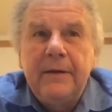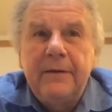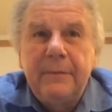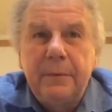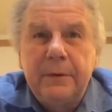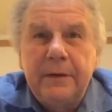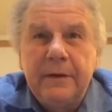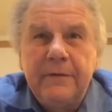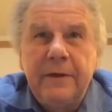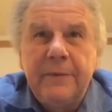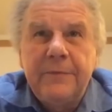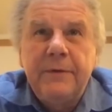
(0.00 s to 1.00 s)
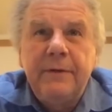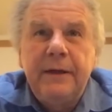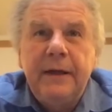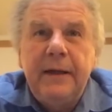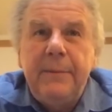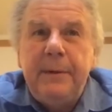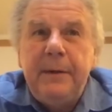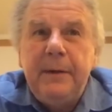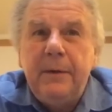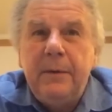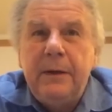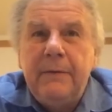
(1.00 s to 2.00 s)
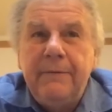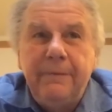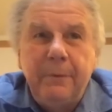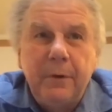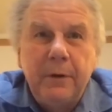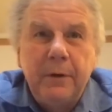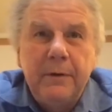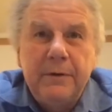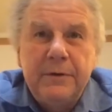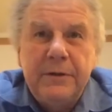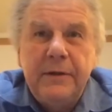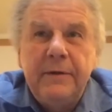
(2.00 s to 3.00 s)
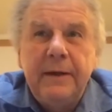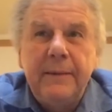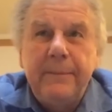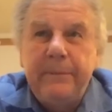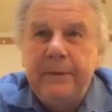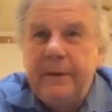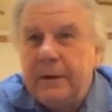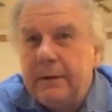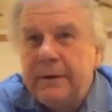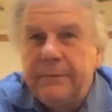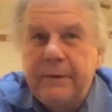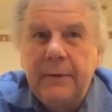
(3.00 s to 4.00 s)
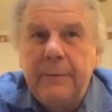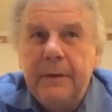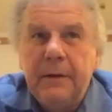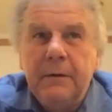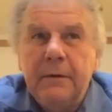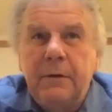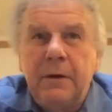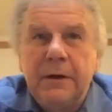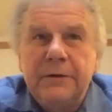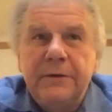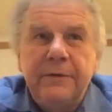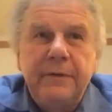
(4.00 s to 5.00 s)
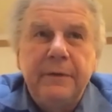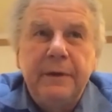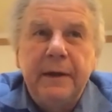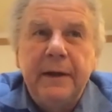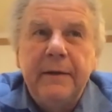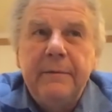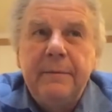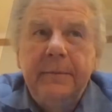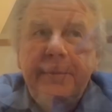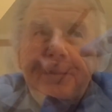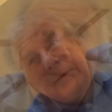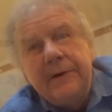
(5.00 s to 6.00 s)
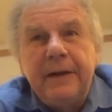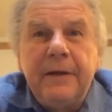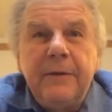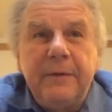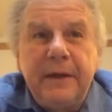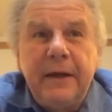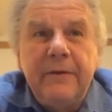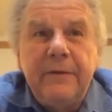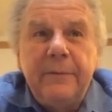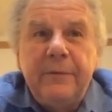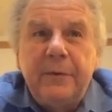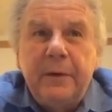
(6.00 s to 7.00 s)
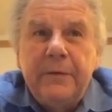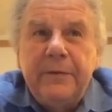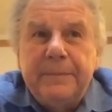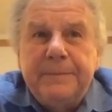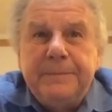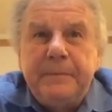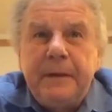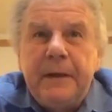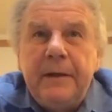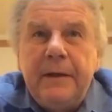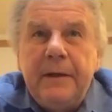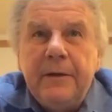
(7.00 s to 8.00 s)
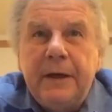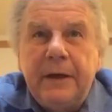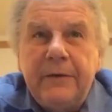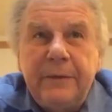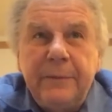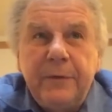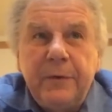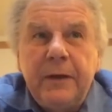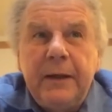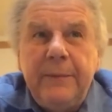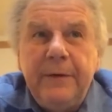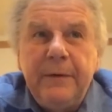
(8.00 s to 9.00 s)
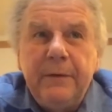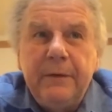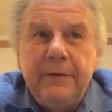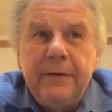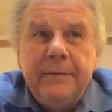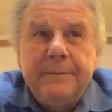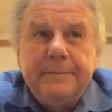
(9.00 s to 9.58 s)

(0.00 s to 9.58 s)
With the exception of the APOE4 genotype, there you've got to be a little cautious in your diet. The thing with calcium scores, your calcium score keeps increasing.